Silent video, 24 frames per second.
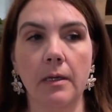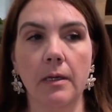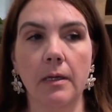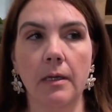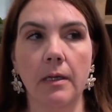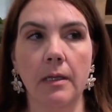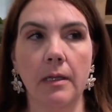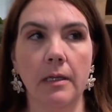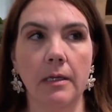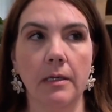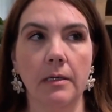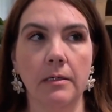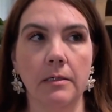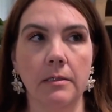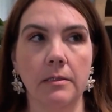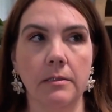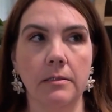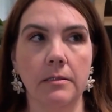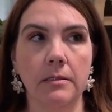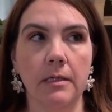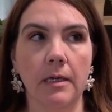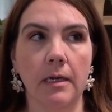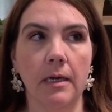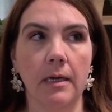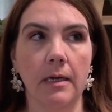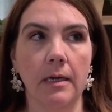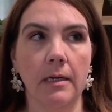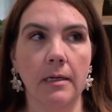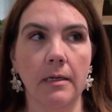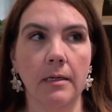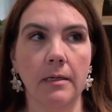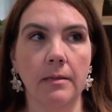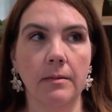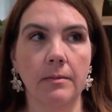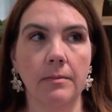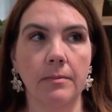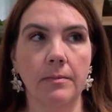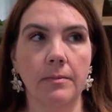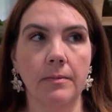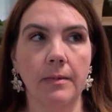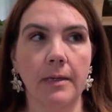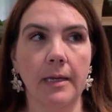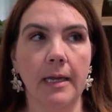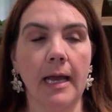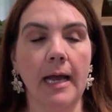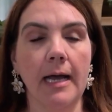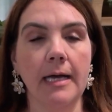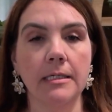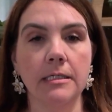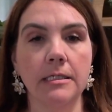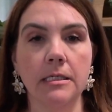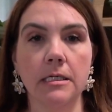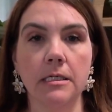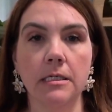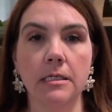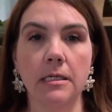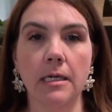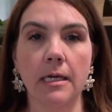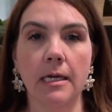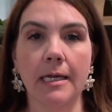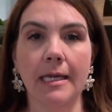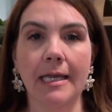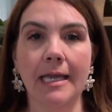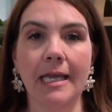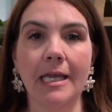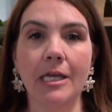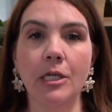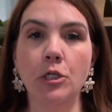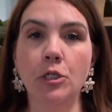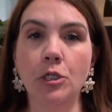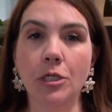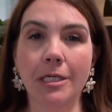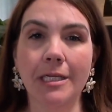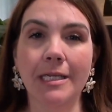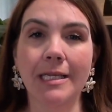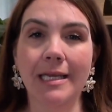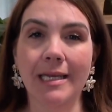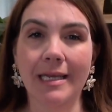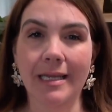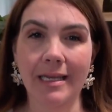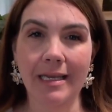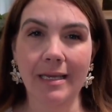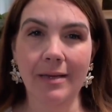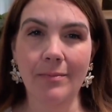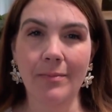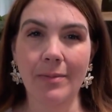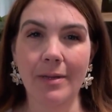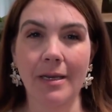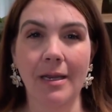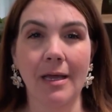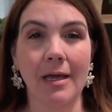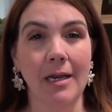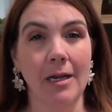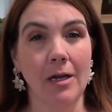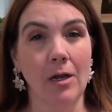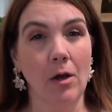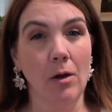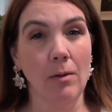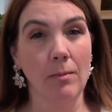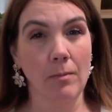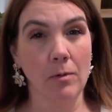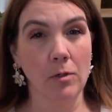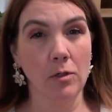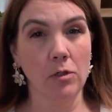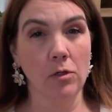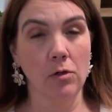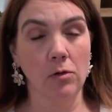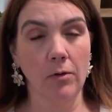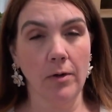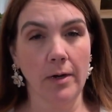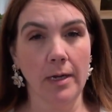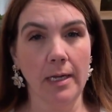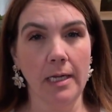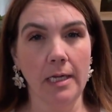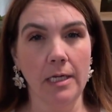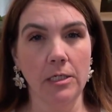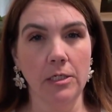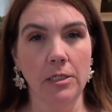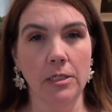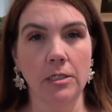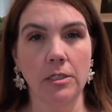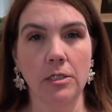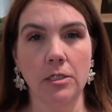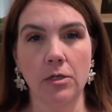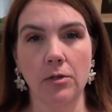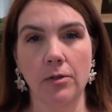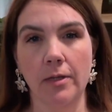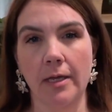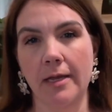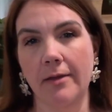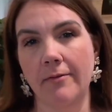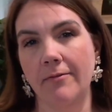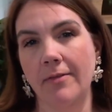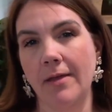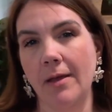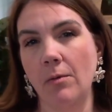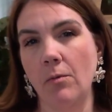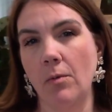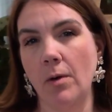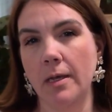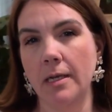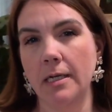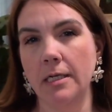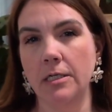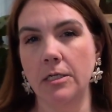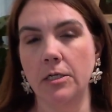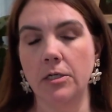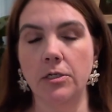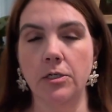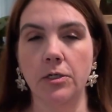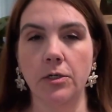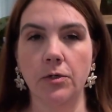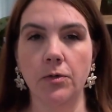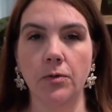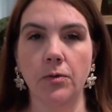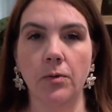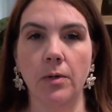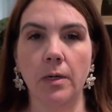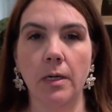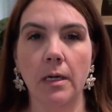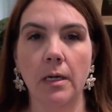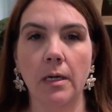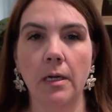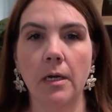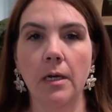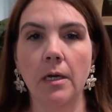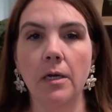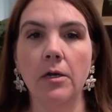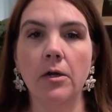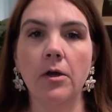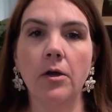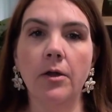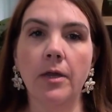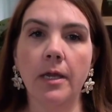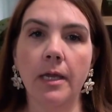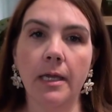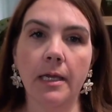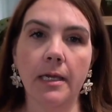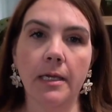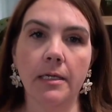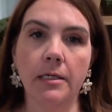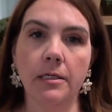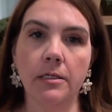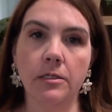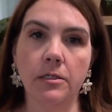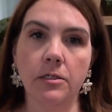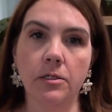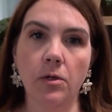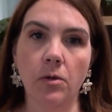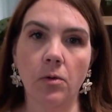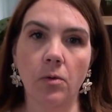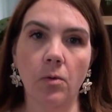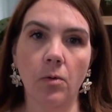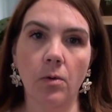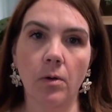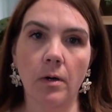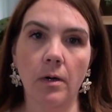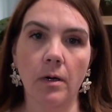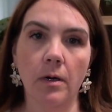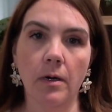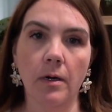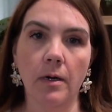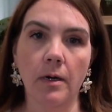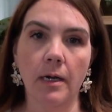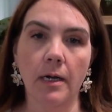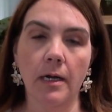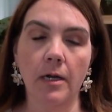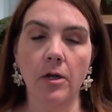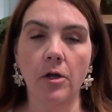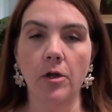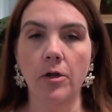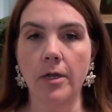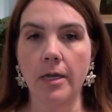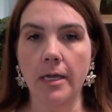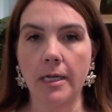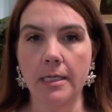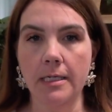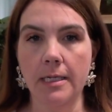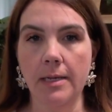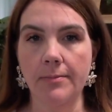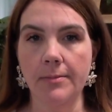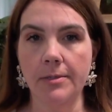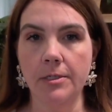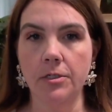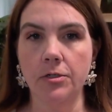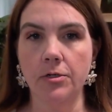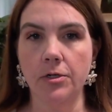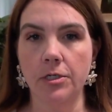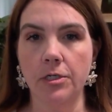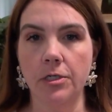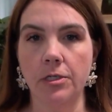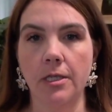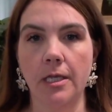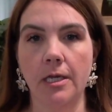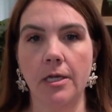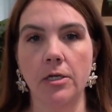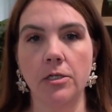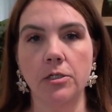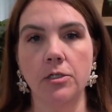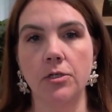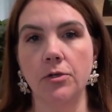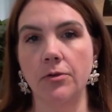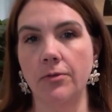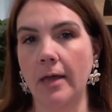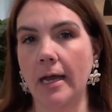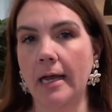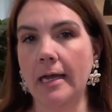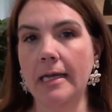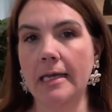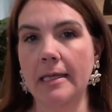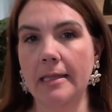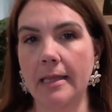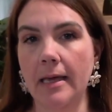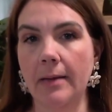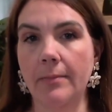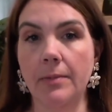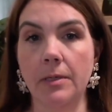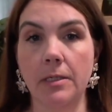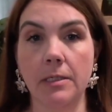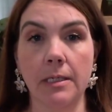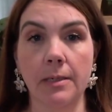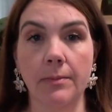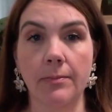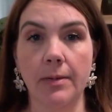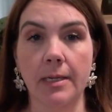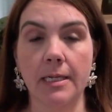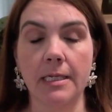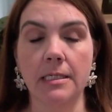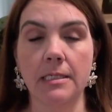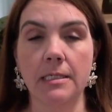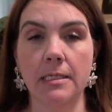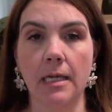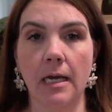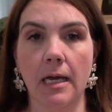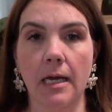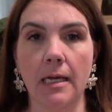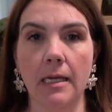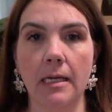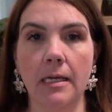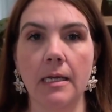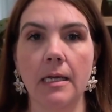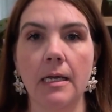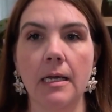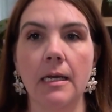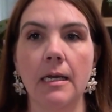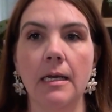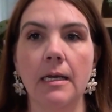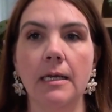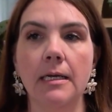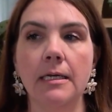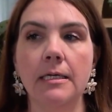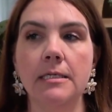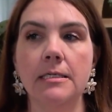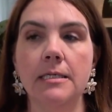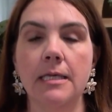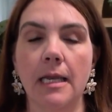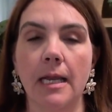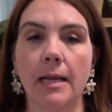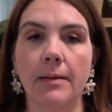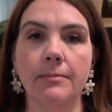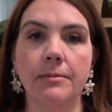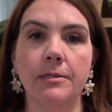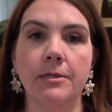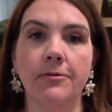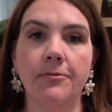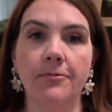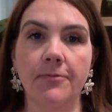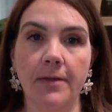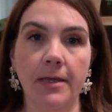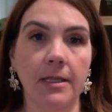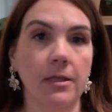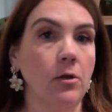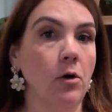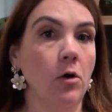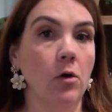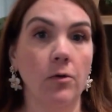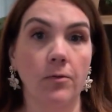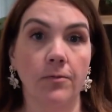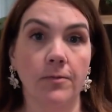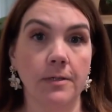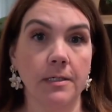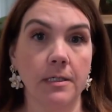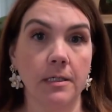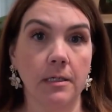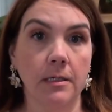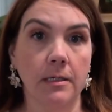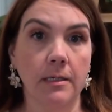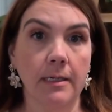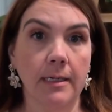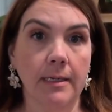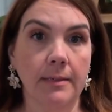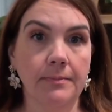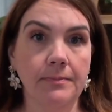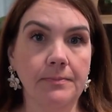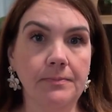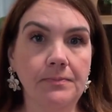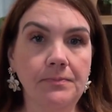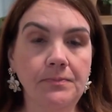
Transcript: It has a kitchen in it, but not a commercial grade kitchen. So like if they wanted to do cookies or a cooking demonstration, they could do that in that building, but it's not set up to feed the whole facility.